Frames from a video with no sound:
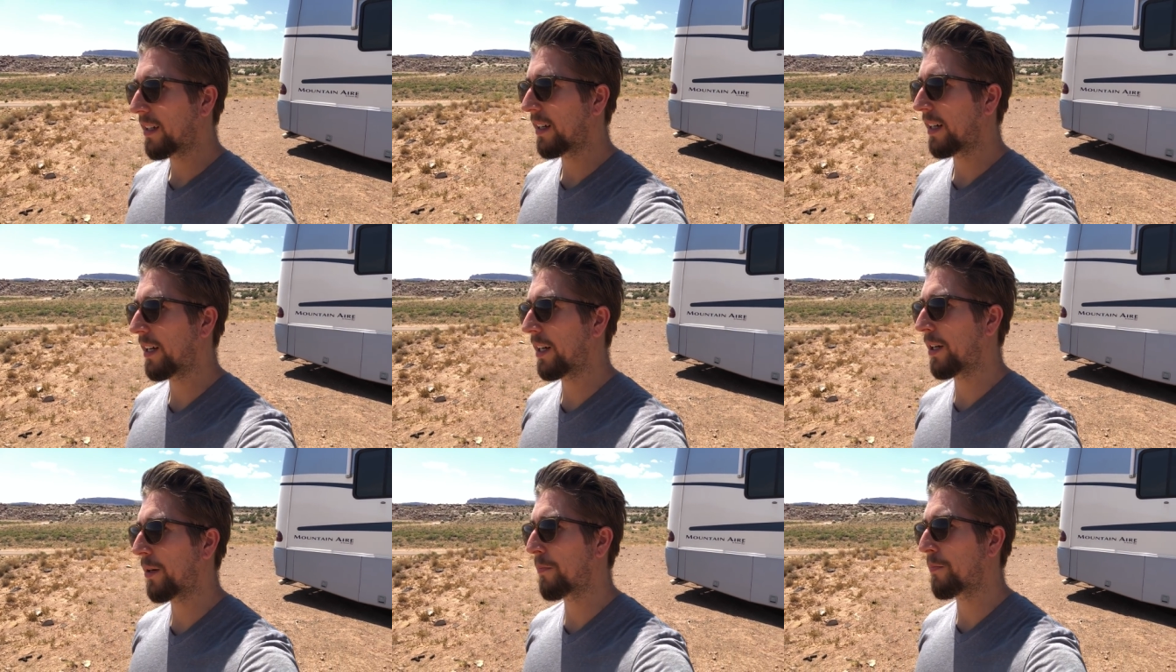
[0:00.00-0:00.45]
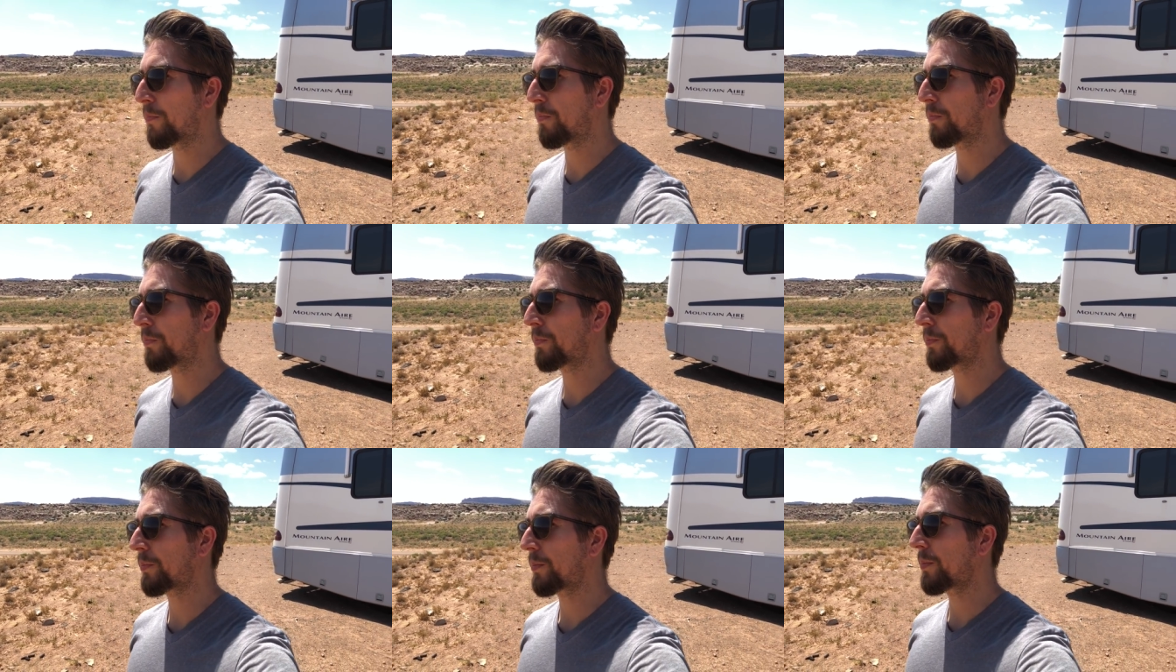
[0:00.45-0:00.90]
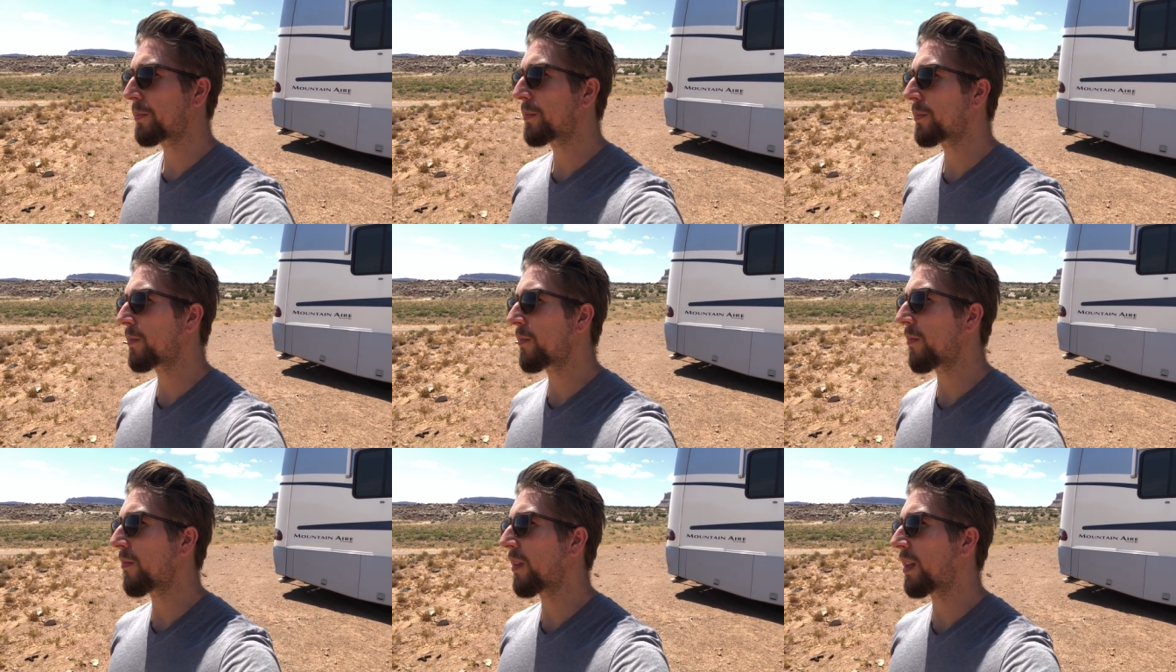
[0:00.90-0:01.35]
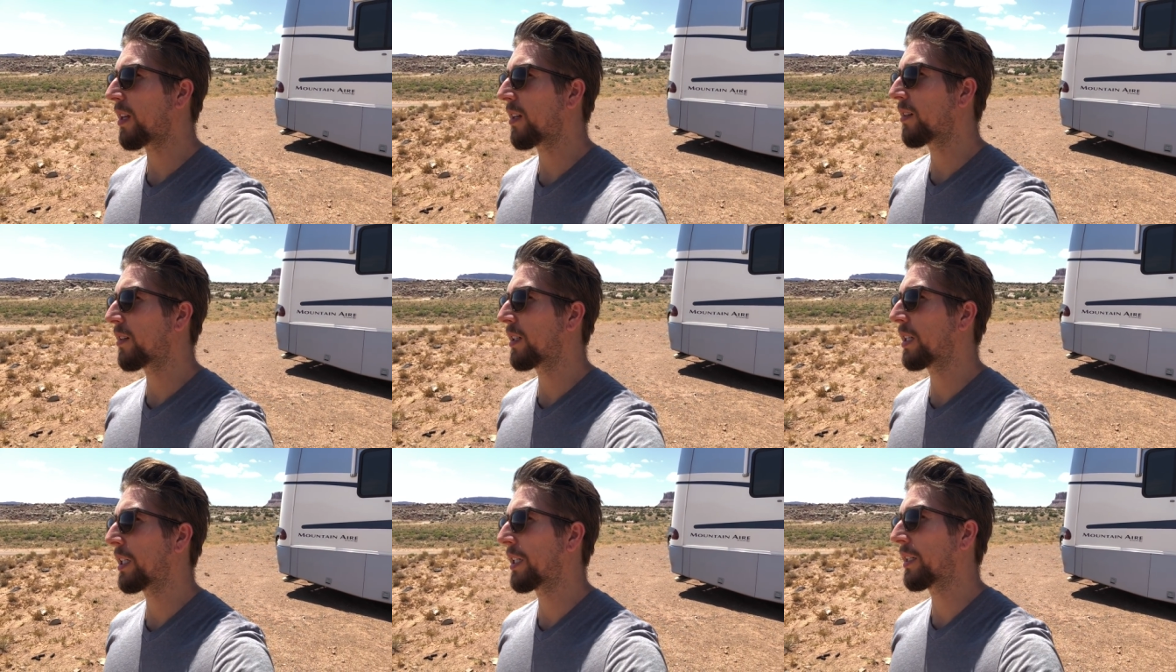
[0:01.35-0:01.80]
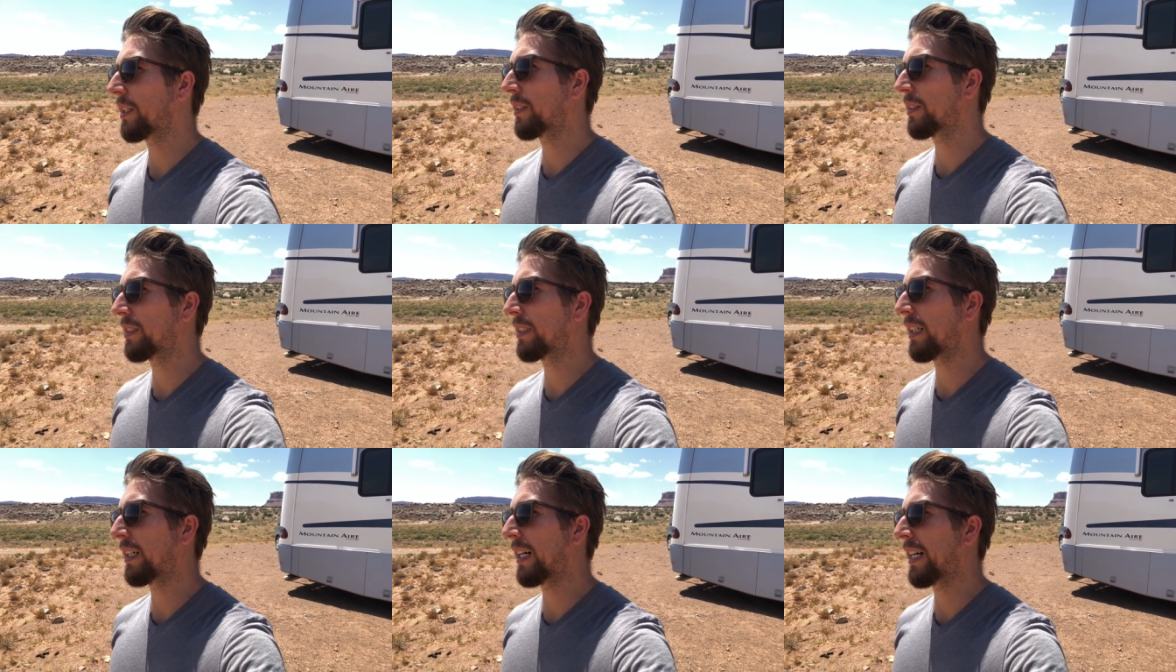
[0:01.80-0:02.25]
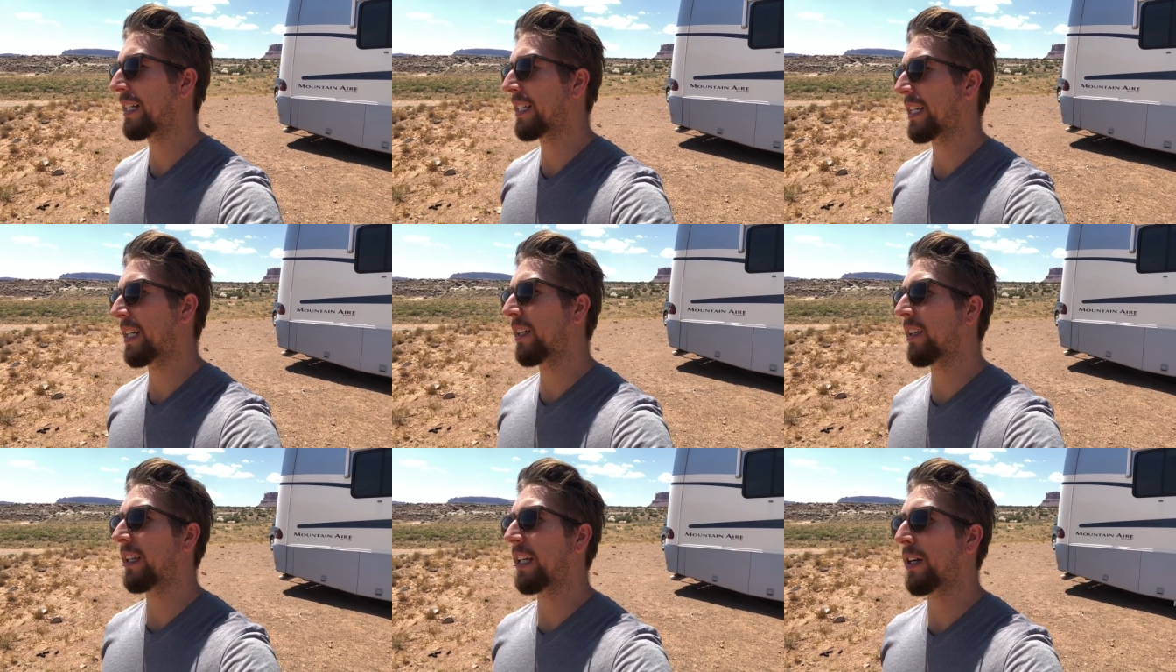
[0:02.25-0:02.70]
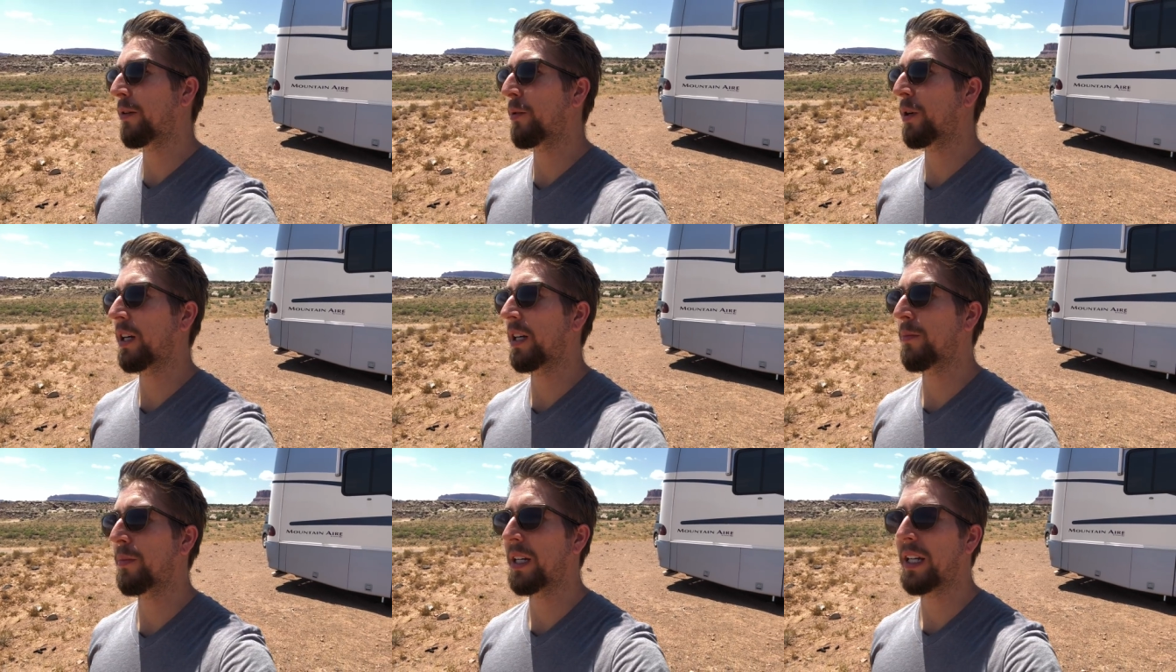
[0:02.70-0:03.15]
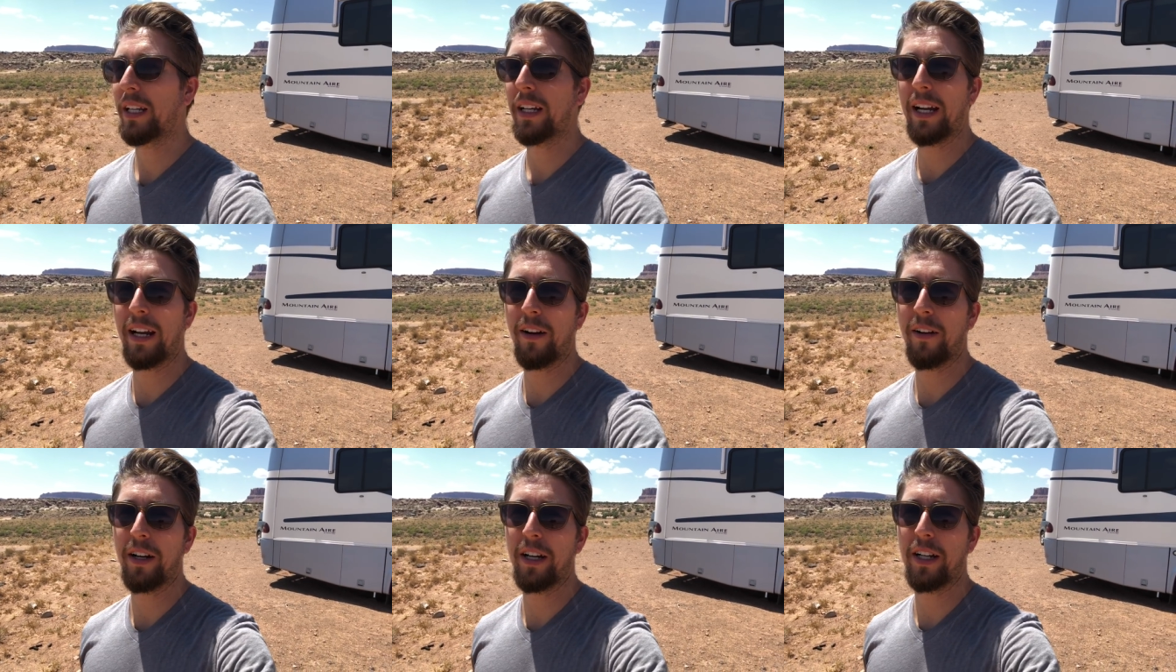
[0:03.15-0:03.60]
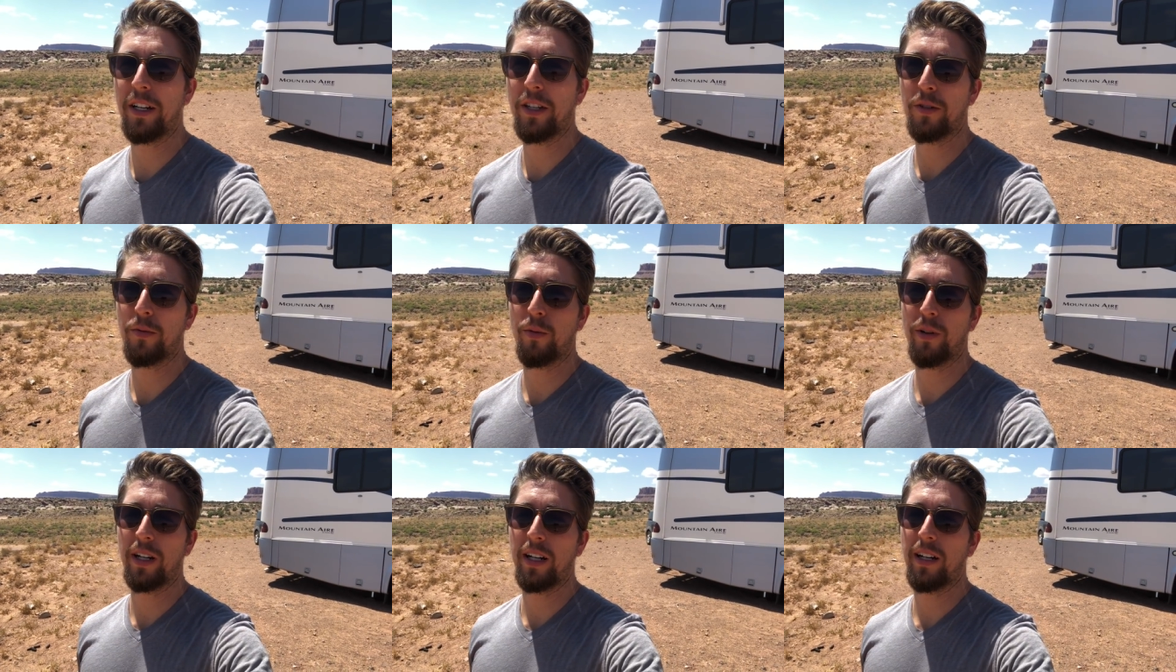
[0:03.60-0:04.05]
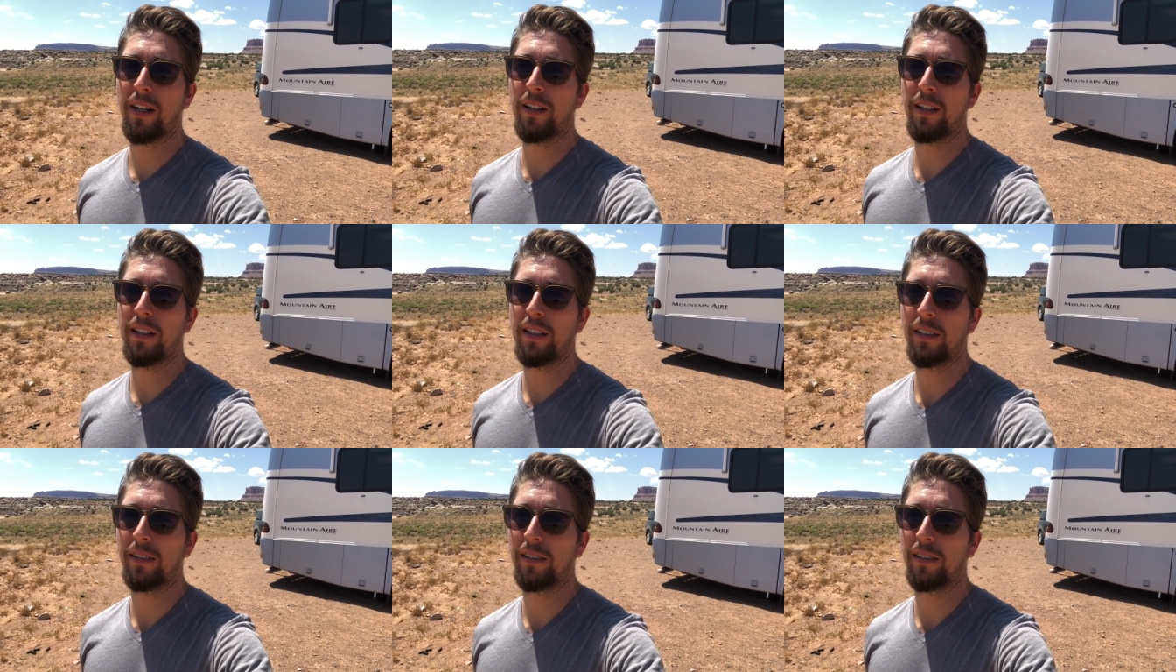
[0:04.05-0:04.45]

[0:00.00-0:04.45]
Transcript: Um, ideally, we're gonna be in areas where